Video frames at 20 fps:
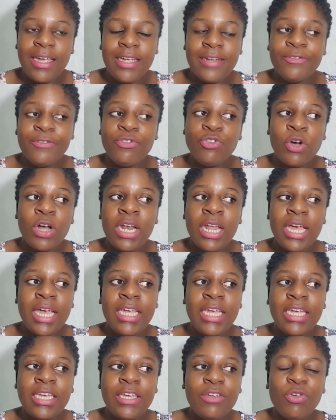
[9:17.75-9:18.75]
And you are
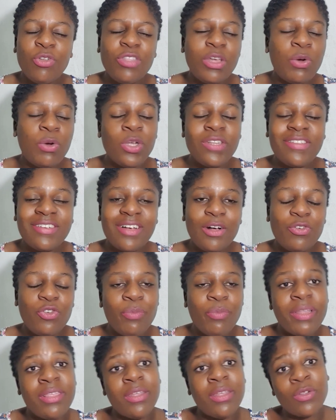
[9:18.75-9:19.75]
like, they won't tell you,
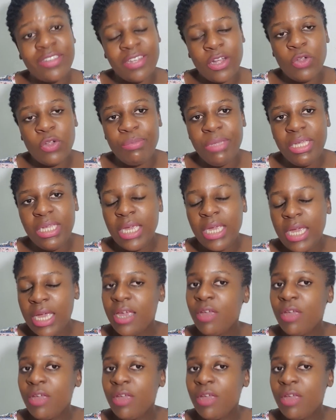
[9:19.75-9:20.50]
but they'll tell me.